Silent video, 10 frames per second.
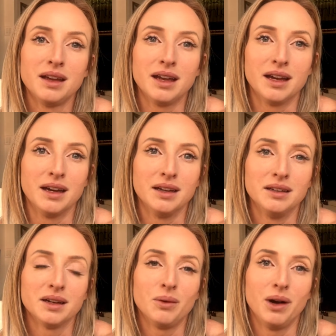And
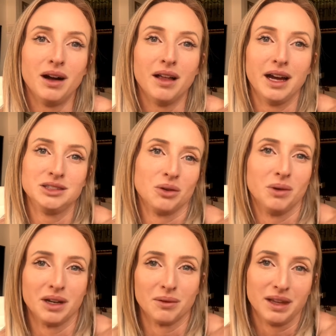while I don't
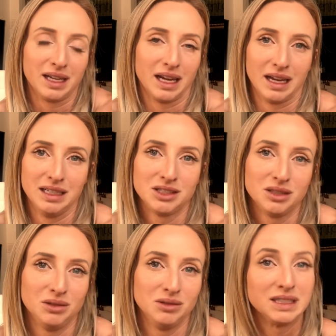want to really get
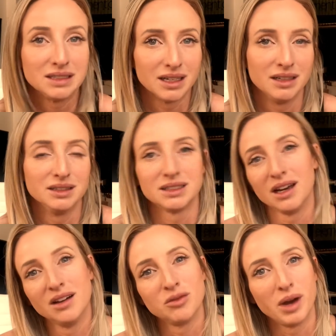into details
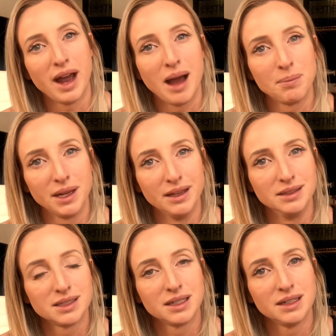of what
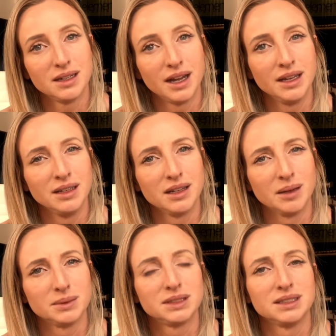happened, I ended
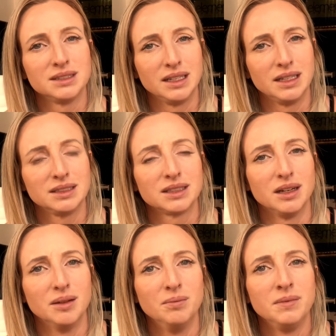up sustaining
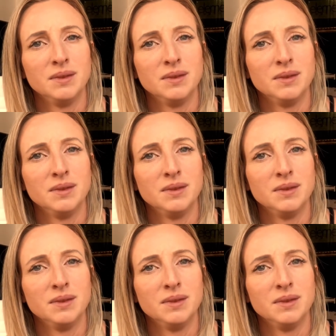some